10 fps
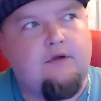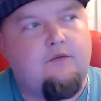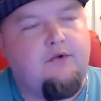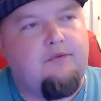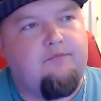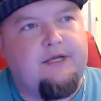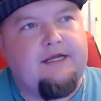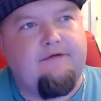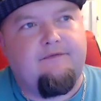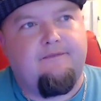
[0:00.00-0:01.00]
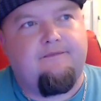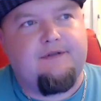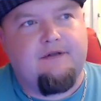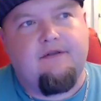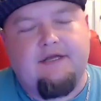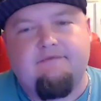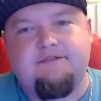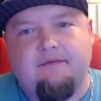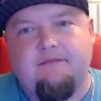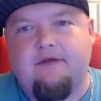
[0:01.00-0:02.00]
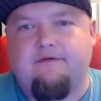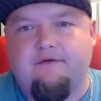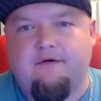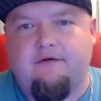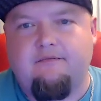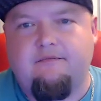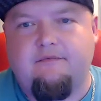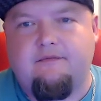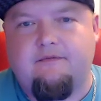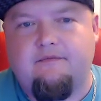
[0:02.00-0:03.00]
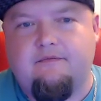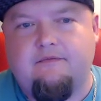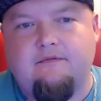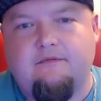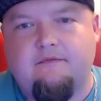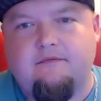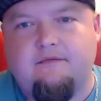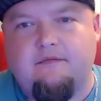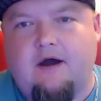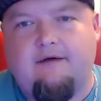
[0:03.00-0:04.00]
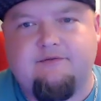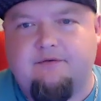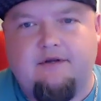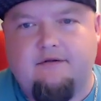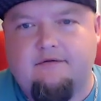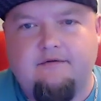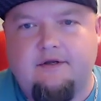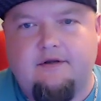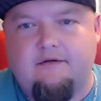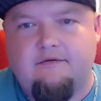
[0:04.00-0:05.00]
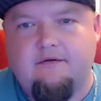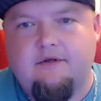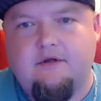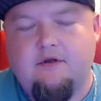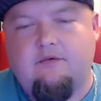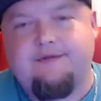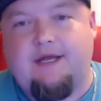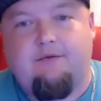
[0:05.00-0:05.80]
would be to leave something for offspring, you know, which I